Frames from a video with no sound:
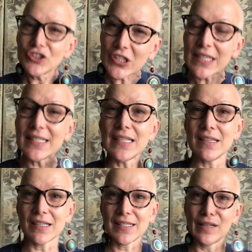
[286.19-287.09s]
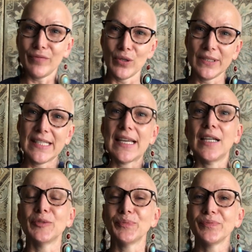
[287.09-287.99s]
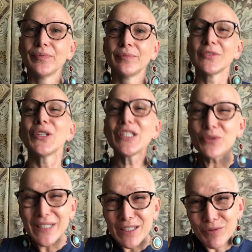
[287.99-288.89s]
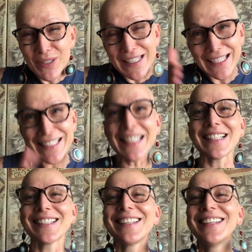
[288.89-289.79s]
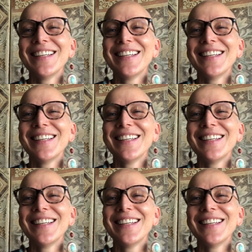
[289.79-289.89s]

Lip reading: Judging yourself all the time. I'm going to give you techniques